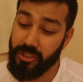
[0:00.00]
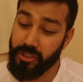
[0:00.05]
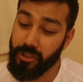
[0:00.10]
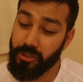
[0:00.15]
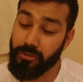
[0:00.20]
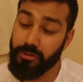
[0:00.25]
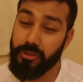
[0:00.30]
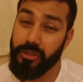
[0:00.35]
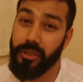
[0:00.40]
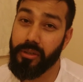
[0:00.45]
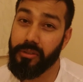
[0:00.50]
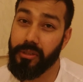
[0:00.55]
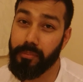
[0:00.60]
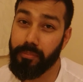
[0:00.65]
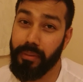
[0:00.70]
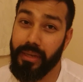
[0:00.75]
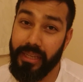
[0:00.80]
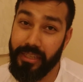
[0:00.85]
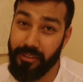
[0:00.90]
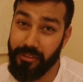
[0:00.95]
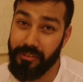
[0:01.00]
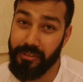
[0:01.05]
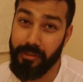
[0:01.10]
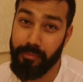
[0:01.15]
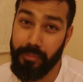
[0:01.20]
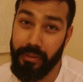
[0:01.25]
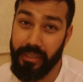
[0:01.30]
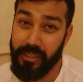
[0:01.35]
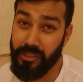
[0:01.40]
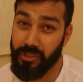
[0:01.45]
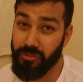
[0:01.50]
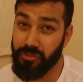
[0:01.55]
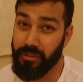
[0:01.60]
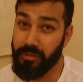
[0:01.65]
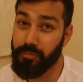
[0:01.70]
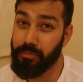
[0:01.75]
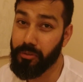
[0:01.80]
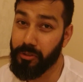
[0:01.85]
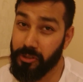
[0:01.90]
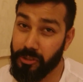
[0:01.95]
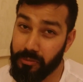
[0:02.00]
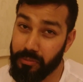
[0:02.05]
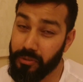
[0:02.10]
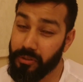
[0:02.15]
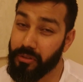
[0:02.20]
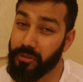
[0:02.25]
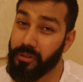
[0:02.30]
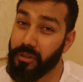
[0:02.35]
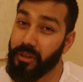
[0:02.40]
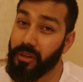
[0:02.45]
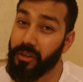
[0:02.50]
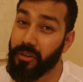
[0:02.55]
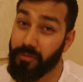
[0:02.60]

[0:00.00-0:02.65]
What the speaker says: XL, so I want to play it on the biggest screen possible